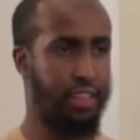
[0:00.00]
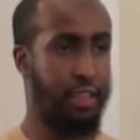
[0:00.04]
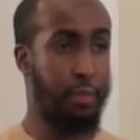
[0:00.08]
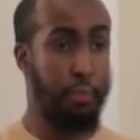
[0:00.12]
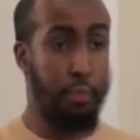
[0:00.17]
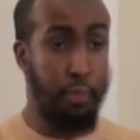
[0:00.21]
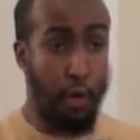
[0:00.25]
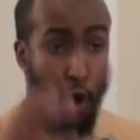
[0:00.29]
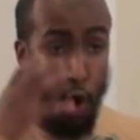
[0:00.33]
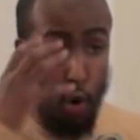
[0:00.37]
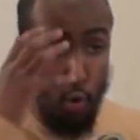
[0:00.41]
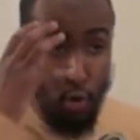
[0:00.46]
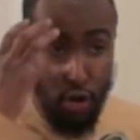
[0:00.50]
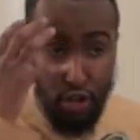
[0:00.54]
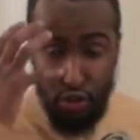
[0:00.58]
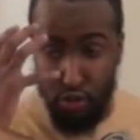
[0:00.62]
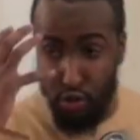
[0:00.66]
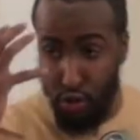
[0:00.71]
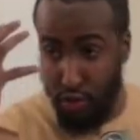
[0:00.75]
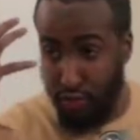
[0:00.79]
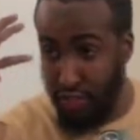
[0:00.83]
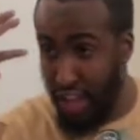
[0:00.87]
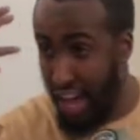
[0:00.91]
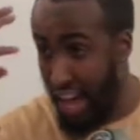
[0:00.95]
The
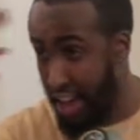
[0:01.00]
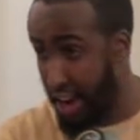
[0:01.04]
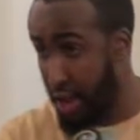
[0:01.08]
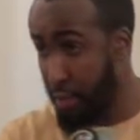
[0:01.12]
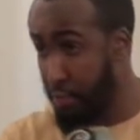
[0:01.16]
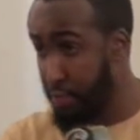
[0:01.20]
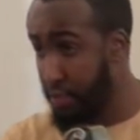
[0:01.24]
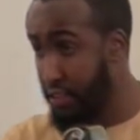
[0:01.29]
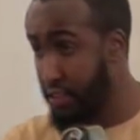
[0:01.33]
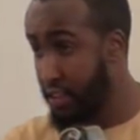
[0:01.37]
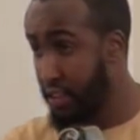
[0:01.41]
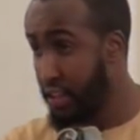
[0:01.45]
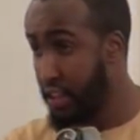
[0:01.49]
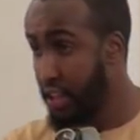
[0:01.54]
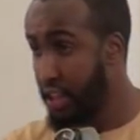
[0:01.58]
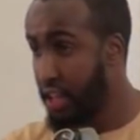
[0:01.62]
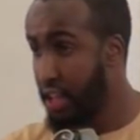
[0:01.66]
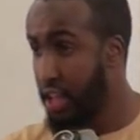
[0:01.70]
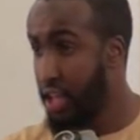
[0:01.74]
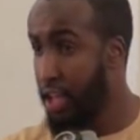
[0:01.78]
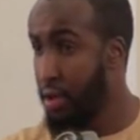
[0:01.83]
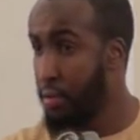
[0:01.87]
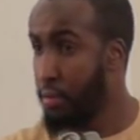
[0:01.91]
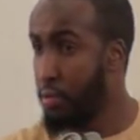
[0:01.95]
poetry of the Arabs,
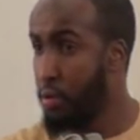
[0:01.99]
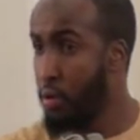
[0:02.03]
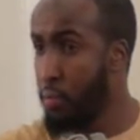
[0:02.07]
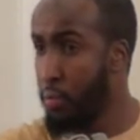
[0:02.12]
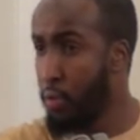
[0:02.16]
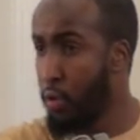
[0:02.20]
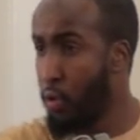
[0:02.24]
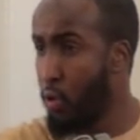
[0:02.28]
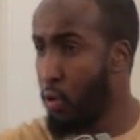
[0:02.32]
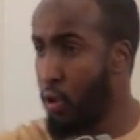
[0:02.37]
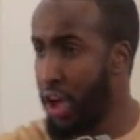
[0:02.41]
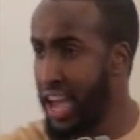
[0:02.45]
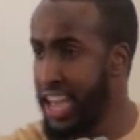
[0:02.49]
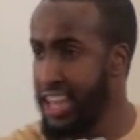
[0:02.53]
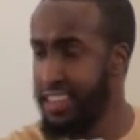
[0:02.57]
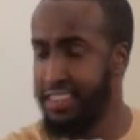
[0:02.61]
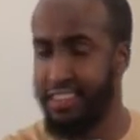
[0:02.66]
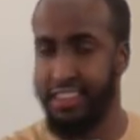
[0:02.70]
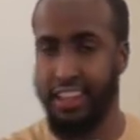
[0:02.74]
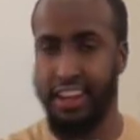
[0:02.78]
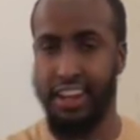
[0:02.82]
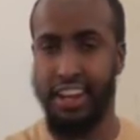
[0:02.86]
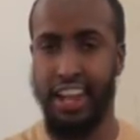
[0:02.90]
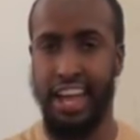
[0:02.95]
Umru
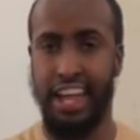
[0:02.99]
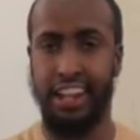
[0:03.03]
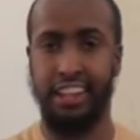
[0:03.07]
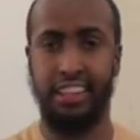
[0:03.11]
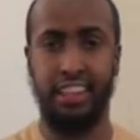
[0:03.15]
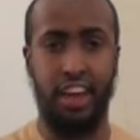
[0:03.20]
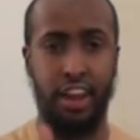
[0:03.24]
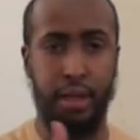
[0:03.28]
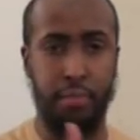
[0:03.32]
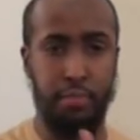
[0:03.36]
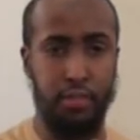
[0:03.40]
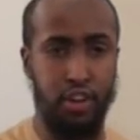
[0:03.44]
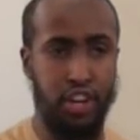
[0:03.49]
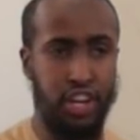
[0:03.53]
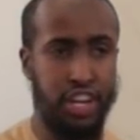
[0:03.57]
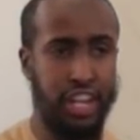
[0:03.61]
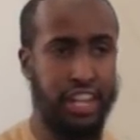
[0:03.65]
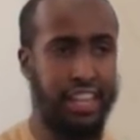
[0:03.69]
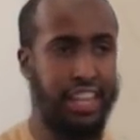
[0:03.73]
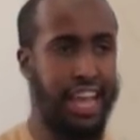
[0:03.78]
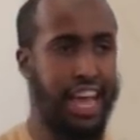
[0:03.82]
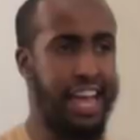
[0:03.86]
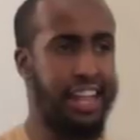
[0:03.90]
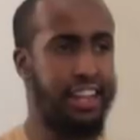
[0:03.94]
al-Qais and Antara ibn
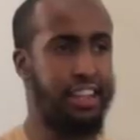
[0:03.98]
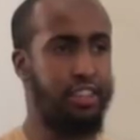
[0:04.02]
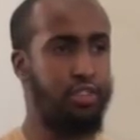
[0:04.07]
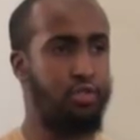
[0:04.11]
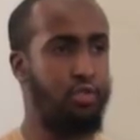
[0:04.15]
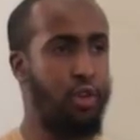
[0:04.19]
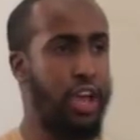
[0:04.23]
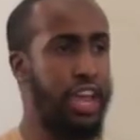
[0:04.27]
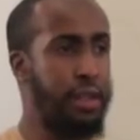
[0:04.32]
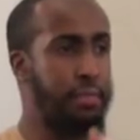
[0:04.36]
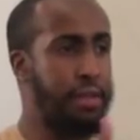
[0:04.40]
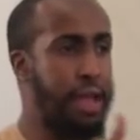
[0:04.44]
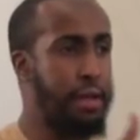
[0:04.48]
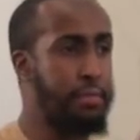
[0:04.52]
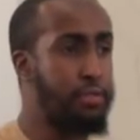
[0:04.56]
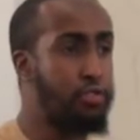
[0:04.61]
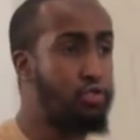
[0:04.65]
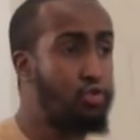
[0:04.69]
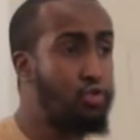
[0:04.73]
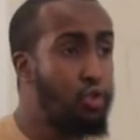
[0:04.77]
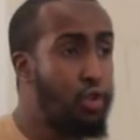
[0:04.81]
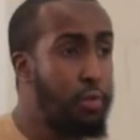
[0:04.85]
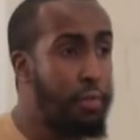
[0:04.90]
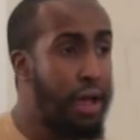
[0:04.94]
al-Shaddad and Zuhair ibn Abi
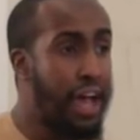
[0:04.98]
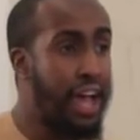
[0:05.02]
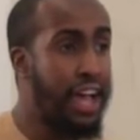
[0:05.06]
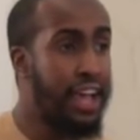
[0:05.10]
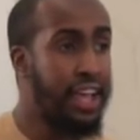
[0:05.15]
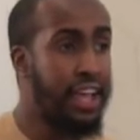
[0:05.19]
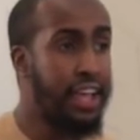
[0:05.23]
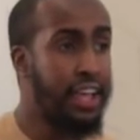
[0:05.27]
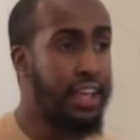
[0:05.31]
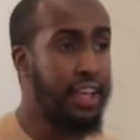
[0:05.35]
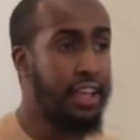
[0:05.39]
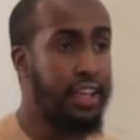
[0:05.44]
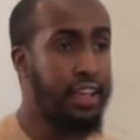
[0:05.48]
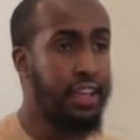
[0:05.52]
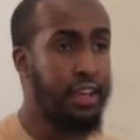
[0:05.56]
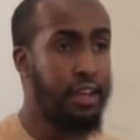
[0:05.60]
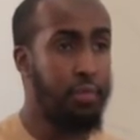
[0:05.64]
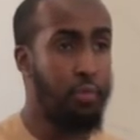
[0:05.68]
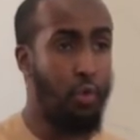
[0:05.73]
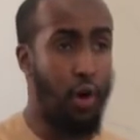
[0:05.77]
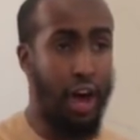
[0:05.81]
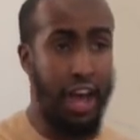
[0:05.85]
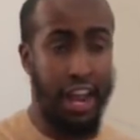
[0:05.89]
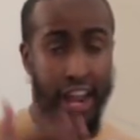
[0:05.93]
Sulma,
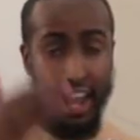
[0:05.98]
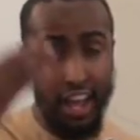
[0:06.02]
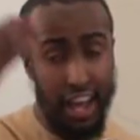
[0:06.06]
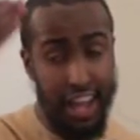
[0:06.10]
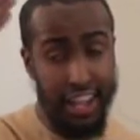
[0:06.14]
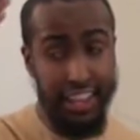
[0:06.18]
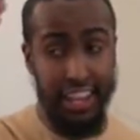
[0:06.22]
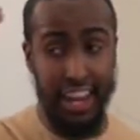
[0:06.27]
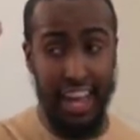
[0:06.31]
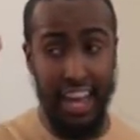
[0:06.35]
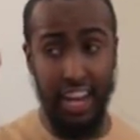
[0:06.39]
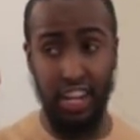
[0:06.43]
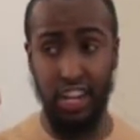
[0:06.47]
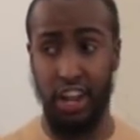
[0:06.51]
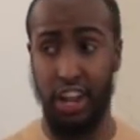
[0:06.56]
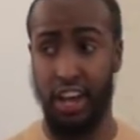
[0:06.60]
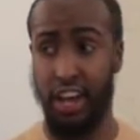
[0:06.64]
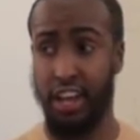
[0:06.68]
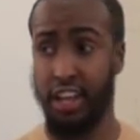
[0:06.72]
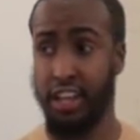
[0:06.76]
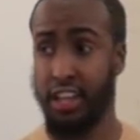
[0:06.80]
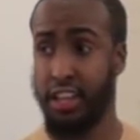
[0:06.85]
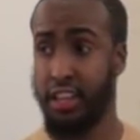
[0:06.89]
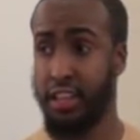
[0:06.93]
Mu'allaqat
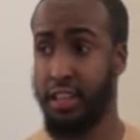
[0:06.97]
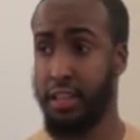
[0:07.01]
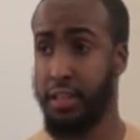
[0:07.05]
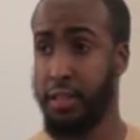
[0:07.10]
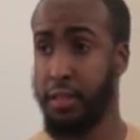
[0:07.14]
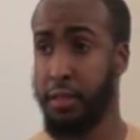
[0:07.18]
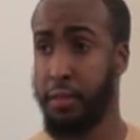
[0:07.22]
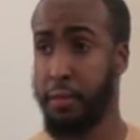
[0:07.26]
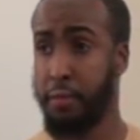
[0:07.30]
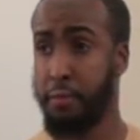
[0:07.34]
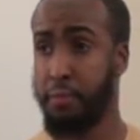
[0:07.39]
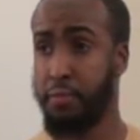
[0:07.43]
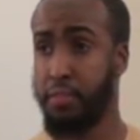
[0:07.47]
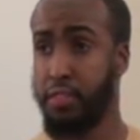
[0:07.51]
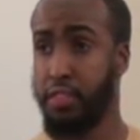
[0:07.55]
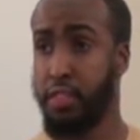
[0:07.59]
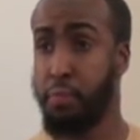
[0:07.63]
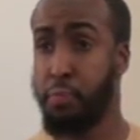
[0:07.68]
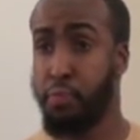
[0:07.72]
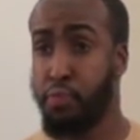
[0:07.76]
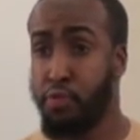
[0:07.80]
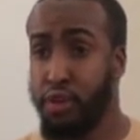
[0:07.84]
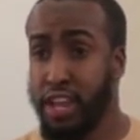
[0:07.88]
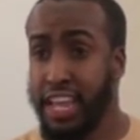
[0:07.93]
al-Ashara.
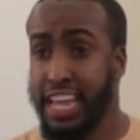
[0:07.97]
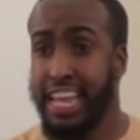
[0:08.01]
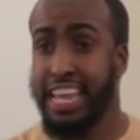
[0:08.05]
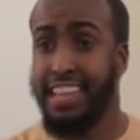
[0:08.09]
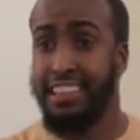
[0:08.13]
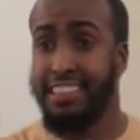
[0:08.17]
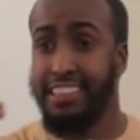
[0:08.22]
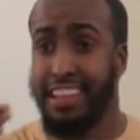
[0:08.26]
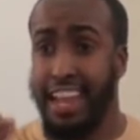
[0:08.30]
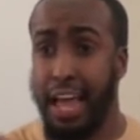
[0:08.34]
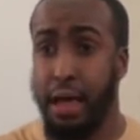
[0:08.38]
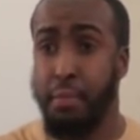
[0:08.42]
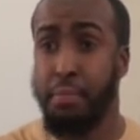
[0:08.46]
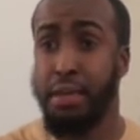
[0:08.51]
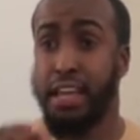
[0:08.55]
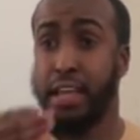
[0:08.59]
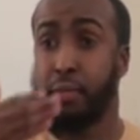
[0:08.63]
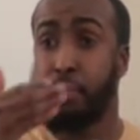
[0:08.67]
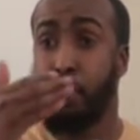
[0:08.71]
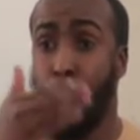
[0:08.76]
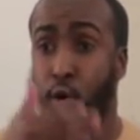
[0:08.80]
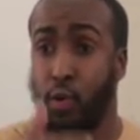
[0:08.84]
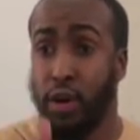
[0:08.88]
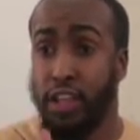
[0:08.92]
The
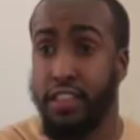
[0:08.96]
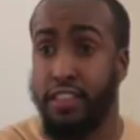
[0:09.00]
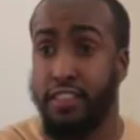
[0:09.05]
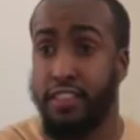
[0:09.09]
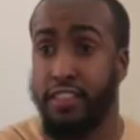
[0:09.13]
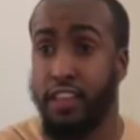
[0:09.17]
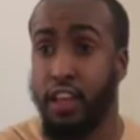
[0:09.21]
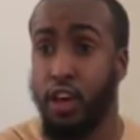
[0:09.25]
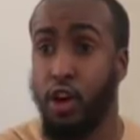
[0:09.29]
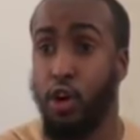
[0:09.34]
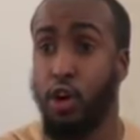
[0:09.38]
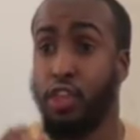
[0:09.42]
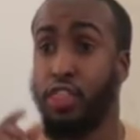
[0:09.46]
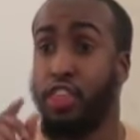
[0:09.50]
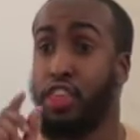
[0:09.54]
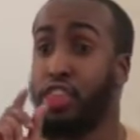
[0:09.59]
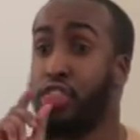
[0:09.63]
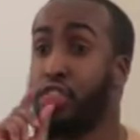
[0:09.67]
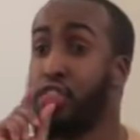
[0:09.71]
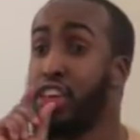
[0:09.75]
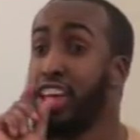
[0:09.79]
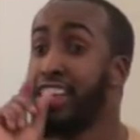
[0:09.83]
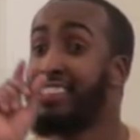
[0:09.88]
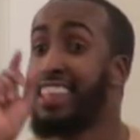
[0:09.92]
pre-Islamic poets, the
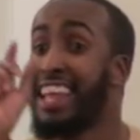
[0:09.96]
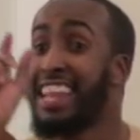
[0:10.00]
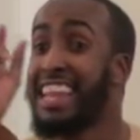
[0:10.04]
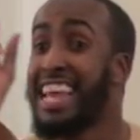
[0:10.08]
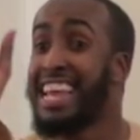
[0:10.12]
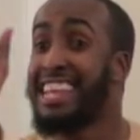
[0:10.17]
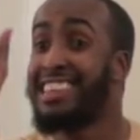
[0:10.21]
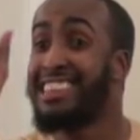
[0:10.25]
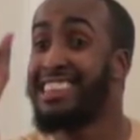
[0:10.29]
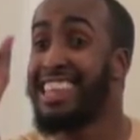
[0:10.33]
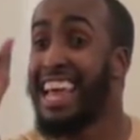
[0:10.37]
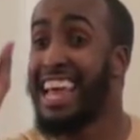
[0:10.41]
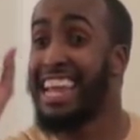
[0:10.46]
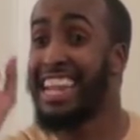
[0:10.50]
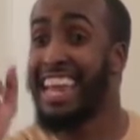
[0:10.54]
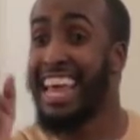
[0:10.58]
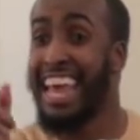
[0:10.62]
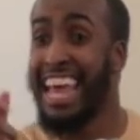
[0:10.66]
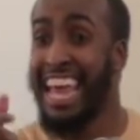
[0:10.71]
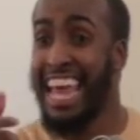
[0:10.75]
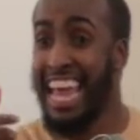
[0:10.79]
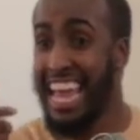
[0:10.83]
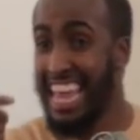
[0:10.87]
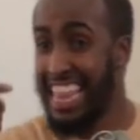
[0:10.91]
things that they said,
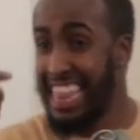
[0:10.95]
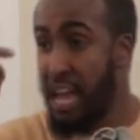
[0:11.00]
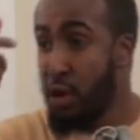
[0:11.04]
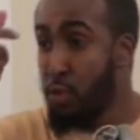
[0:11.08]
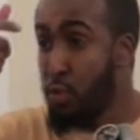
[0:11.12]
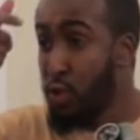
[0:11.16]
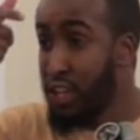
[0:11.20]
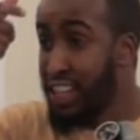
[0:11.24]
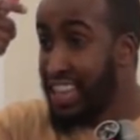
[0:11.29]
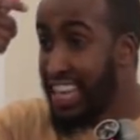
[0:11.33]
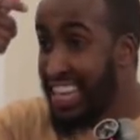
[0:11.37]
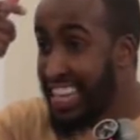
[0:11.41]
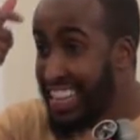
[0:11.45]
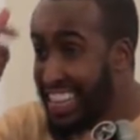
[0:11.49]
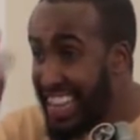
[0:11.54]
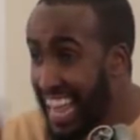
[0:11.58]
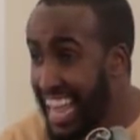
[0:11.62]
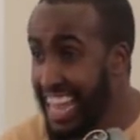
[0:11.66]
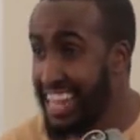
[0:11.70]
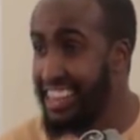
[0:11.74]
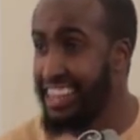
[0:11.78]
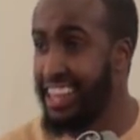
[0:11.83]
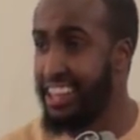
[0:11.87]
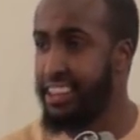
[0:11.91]
they would
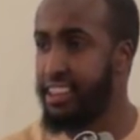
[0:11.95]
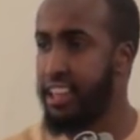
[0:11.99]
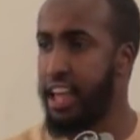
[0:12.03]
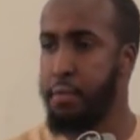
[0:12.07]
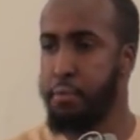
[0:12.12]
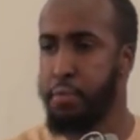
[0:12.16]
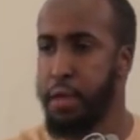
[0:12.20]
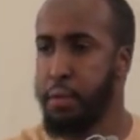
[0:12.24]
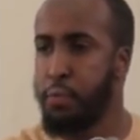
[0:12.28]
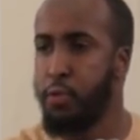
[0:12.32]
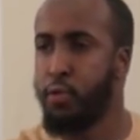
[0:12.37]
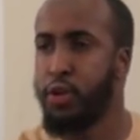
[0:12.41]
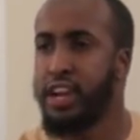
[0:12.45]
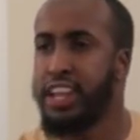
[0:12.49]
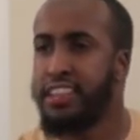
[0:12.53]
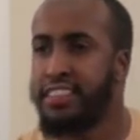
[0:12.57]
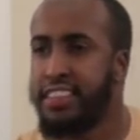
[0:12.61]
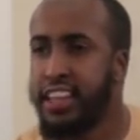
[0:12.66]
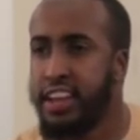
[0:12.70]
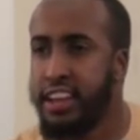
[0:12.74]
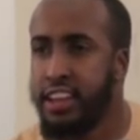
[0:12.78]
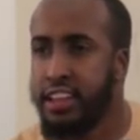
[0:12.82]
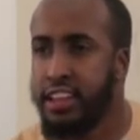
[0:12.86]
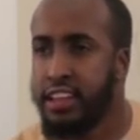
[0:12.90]
dictate it and people would
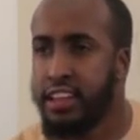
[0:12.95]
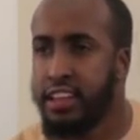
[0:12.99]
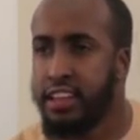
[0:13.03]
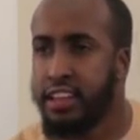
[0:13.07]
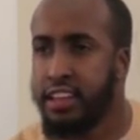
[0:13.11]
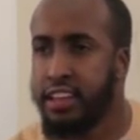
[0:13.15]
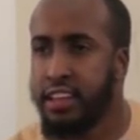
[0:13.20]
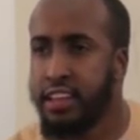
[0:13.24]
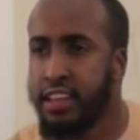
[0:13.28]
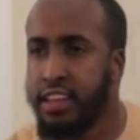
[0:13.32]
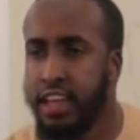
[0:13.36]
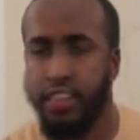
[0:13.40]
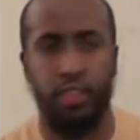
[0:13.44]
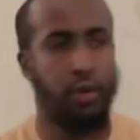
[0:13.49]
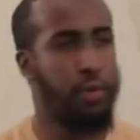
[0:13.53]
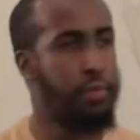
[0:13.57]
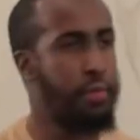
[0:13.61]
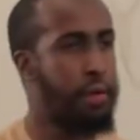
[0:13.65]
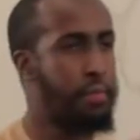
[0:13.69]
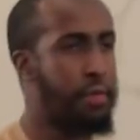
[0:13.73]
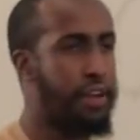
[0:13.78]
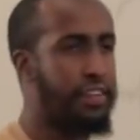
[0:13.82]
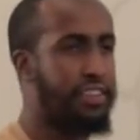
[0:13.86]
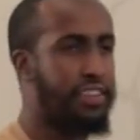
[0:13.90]
listen and they
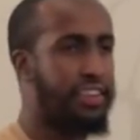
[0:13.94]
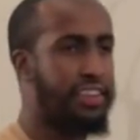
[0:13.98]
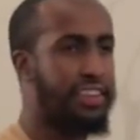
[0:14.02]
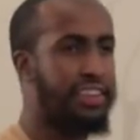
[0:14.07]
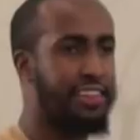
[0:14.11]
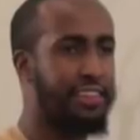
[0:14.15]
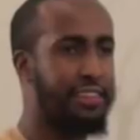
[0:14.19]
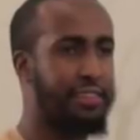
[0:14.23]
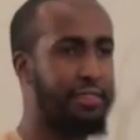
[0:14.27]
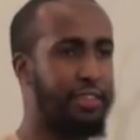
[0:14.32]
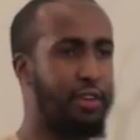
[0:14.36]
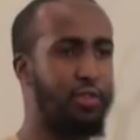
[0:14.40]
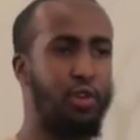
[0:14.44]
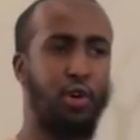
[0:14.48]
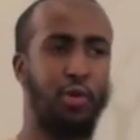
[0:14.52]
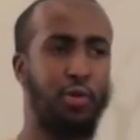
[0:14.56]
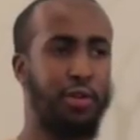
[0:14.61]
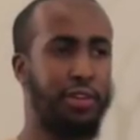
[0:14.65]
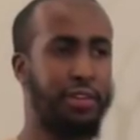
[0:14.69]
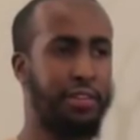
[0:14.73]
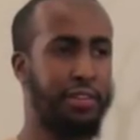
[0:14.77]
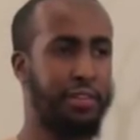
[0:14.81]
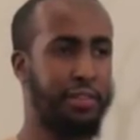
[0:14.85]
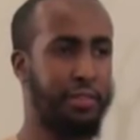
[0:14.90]
would memorize it. They'll go.